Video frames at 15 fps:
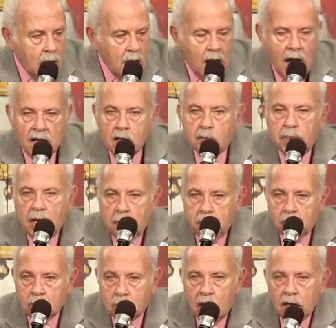And the people
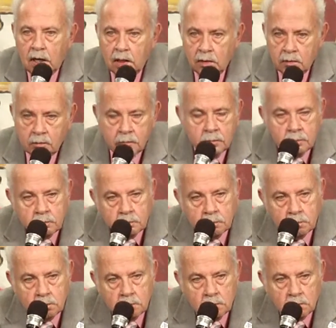running
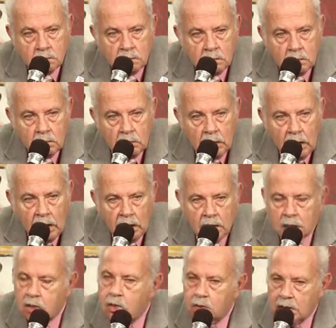in the
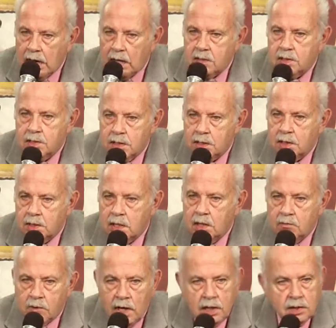2016
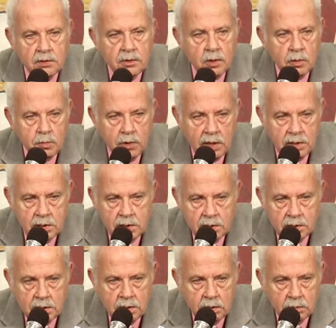race for the
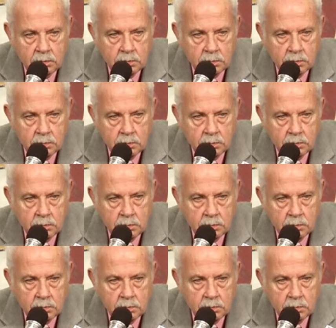presidency,